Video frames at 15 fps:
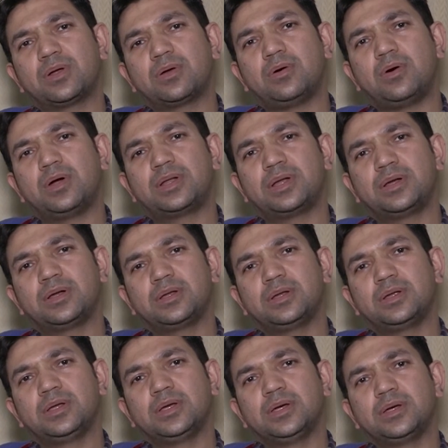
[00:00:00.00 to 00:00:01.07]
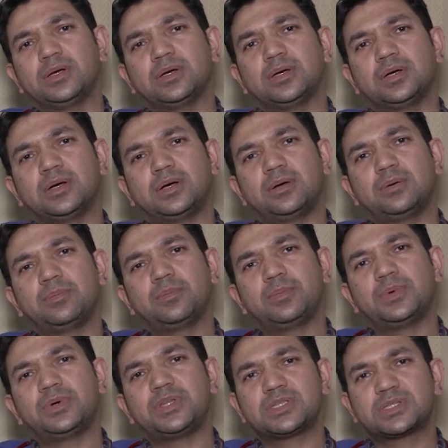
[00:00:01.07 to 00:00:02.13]
quadrant
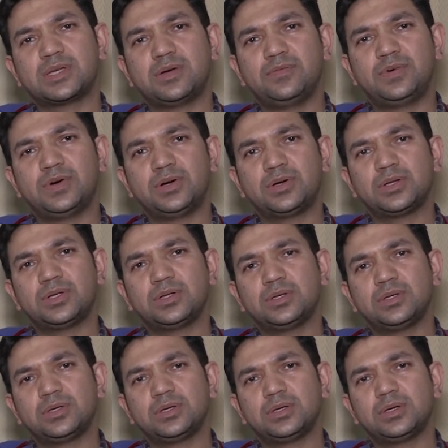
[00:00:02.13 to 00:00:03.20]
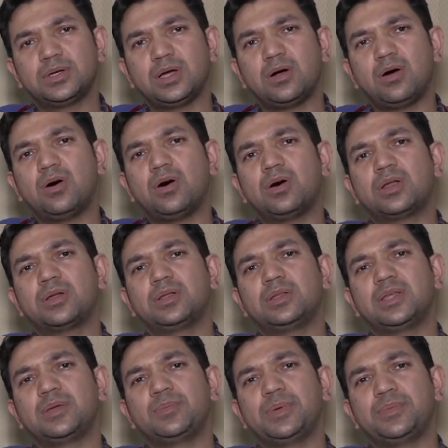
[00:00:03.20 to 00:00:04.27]
discomfort, or
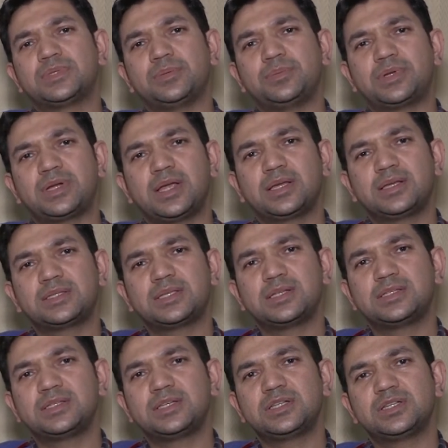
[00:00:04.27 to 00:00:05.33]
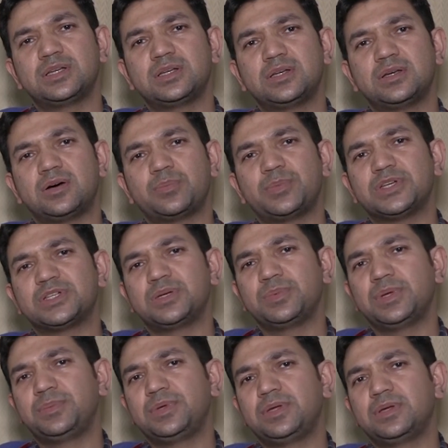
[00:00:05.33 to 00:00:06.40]
there may be some dragging sensation, or patient
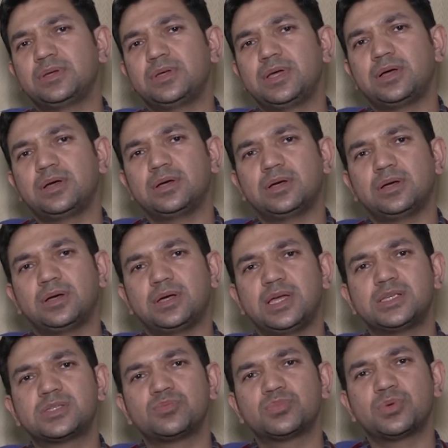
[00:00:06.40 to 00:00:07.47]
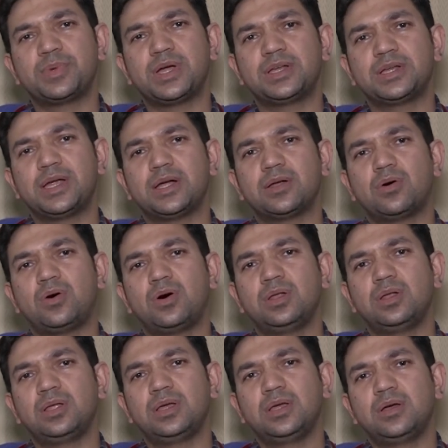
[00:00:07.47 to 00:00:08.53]
may be asymptomatic at
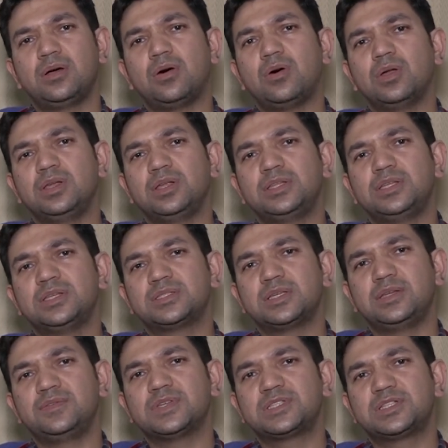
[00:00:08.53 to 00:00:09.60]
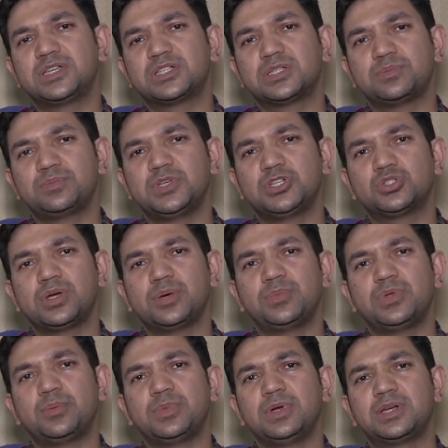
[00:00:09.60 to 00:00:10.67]
all. Only these investigations may show
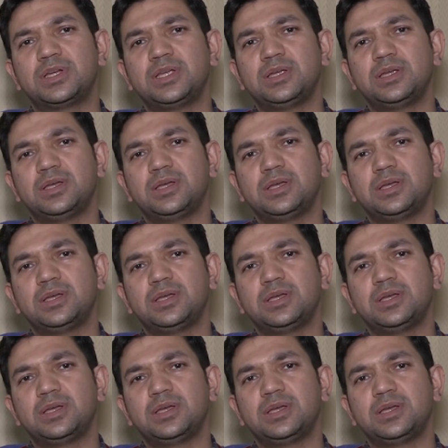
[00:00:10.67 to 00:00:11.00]
abnormality.